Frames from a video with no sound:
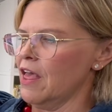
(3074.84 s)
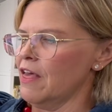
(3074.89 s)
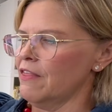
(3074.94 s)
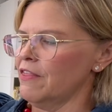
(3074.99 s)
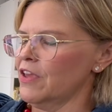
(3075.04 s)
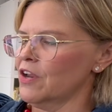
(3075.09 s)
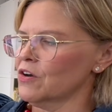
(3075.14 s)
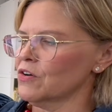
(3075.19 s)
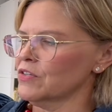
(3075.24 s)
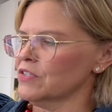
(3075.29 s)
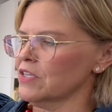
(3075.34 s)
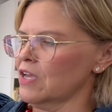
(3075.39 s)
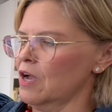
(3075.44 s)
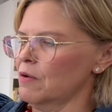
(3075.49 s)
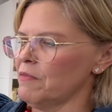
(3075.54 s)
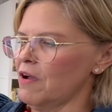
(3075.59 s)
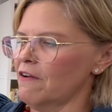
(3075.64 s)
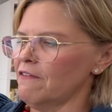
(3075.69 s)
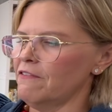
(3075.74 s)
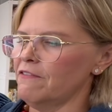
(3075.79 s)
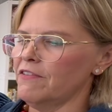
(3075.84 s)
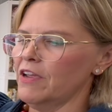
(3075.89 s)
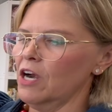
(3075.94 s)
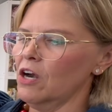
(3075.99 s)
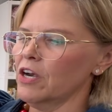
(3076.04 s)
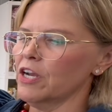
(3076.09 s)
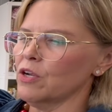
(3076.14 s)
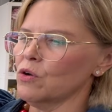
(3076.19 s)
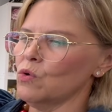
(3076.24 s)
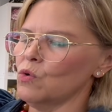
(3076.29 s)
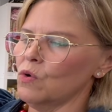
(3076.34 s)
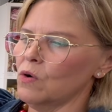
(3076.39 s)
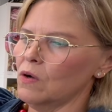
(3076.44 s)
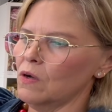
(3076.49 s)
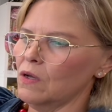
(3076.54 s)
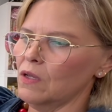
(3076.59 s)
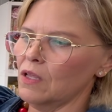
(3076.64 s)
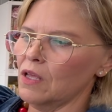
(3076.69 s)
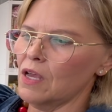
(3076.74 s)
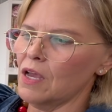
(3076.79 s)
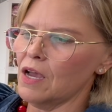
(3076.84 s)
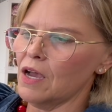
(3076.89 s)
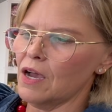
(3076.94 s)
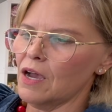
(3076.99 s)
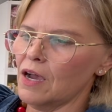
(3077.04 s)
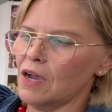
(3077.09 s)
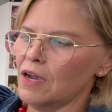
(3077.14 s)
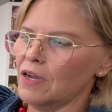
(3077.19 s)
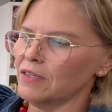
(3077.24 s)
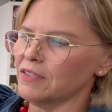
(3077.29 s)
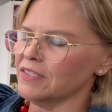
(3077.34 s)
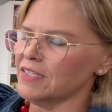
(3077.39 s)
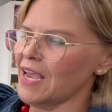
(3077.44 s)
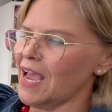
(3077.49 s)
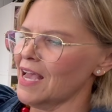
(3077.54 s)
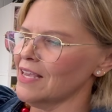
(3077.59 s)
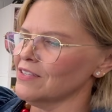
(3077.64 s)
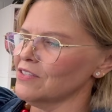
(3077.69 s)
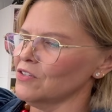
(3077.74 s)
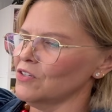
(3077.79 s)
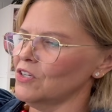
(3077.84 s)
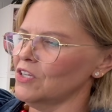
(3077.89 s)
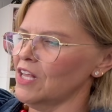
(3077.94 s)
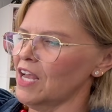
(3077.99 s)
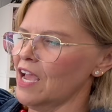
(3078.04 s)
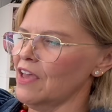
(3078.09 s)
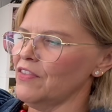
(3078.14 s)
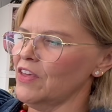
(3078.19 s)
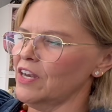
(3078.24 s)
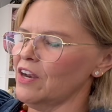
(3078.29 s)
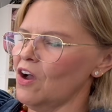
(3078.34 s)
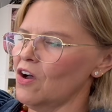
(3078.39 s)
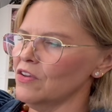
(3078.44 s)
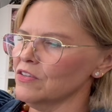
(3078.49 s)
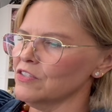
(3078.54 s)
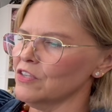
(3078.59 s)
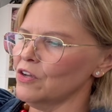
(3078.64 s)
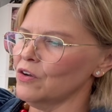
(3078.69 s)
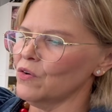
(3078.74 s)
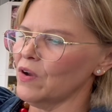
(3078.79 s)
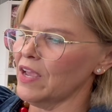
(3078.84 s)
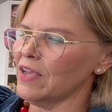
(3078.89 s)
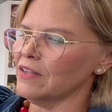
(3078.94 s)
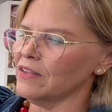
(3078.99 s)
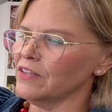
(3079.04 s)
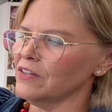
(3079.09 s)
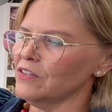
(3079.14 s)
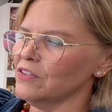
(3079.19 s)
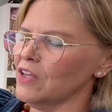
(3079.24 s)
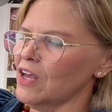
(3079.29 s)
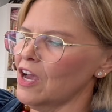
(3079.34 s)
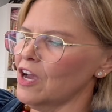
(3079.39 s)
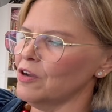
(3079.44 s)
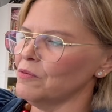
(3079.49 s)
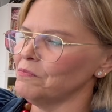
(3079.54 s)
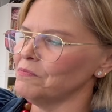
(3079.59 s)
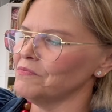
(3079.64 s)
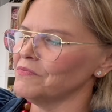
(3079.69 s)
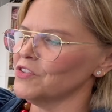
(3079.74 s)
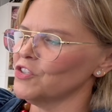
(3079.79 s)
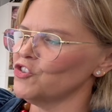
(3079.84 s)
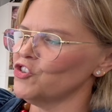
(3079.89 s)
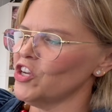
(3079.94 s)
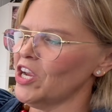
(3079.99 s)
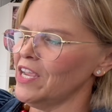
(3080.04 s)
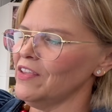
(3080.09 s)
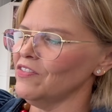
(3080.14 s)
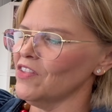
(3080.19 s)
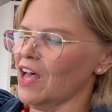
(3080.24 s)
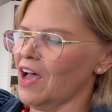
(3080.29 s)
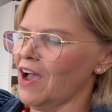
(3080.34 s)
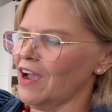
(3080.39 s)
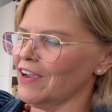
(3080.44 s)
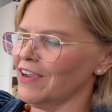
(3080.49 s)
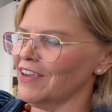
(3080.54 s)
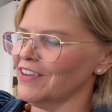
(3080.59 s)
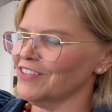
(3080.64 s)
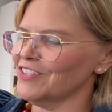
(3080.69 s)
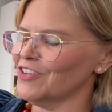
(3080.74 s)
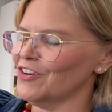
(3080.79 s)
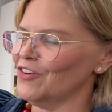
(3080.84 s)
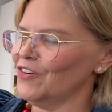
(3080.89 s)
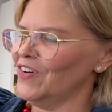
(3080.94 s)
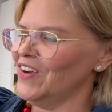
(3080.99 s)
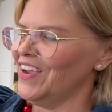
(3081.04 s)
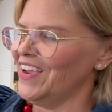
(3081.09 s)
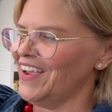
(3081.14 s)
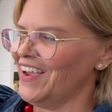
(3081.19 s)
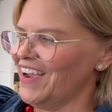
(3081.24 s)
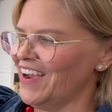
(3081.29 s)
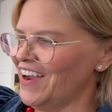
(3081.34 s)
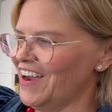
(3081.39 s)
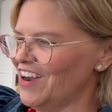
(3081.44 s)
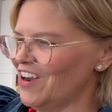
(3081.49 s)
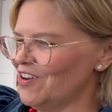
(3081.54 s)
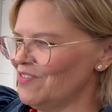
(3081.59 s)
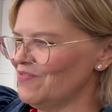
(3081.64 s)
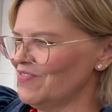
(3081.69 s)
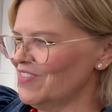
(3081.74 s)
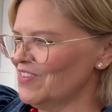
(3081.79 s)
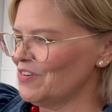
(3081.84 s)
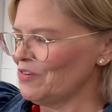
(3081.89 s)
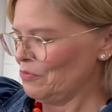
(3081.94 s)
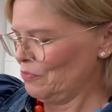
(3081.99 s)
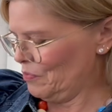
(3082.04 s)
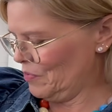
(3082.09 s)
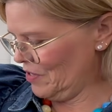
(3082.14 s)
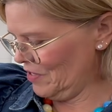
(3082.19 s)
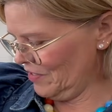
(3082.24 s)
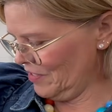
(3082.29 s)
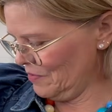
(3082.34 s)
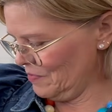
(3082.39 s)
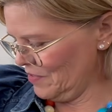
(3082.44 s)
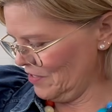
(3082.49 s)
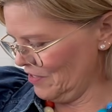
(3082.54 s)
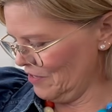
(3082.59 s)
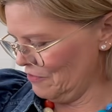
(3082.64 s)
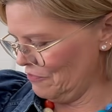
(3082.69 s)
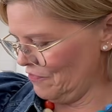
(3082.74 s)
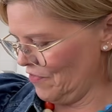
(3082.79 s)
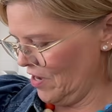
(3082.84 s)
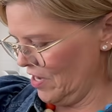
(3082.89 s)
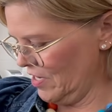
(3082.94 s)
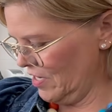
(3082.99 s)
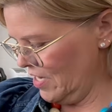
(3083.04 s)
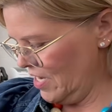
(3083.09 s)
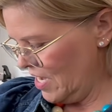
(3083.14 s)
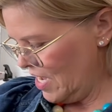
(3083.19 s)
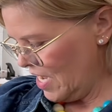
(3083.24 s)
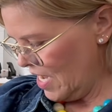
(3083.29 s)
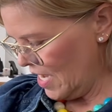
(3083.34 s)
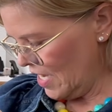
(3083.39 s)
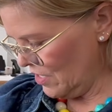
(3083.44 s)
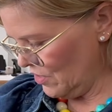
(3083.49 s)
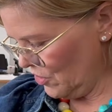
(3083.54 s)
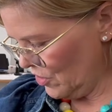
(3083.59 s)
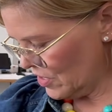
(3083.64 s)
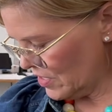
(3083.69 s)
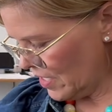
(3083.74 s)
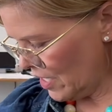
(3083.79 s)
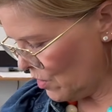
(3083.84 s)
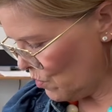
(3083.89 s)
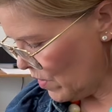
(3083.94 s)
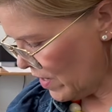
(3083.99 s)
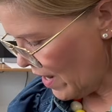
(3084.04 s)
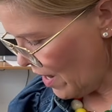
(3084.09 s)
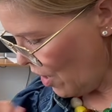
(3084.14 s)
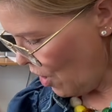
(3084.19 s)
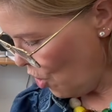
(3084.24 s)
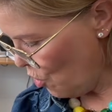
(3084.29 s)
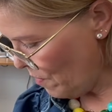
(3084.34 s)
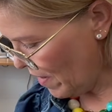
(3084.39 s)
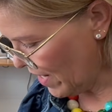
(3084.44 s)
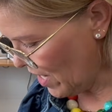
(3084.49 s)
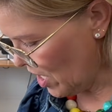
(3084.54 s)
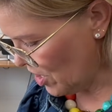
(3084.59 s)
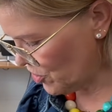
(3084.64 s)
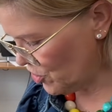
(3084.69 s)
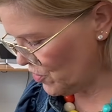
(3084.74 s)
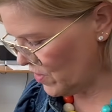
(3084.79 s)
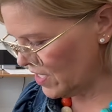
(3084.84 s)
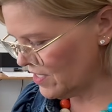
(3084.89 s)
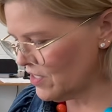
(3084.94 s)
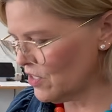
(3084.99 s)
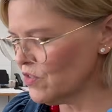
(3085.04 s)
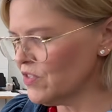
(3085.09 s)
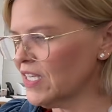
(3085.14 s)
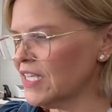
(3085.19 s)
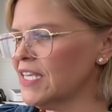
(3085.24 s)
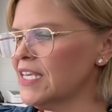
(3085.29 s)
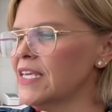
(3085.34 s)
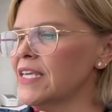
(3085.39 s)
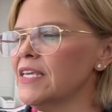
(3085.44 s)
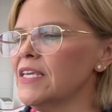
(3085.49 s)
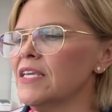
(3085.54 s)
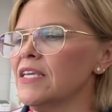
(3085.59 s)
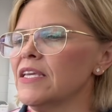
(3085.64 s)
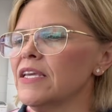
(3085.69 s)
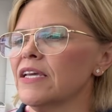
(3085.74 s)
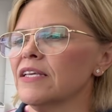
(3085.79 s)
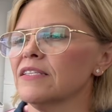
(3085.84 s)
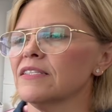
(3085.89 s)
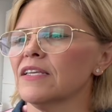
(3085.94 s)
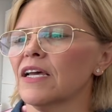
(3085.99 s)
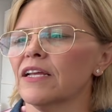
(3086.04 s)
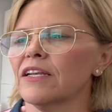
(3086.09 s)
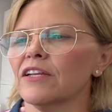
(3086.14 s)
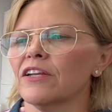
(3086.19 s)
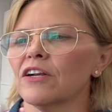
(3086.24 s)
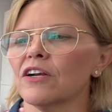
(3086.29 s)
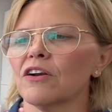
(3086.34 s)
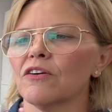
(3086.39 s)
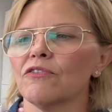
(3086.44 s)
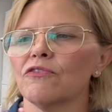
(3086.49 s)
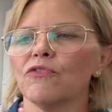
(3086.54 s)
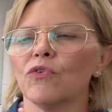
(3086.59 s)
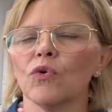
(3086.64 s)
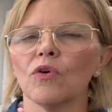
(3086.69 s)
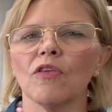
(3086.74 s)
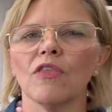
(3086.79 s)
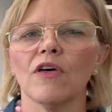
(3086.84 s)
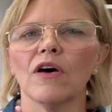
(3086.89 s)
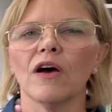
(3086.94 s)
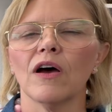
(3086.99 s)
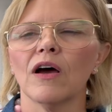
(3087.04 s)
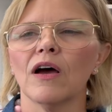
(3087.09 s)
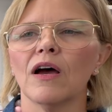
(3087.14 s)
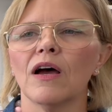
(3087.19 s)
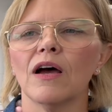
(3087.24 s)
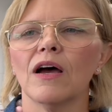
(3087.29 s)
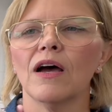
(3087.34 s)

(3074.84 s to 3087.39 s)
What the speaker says: There's a very cool tassel, and then also a little chain lock. So really, really fun. It looks like oh my gosh, you guys, there's a key inside here for the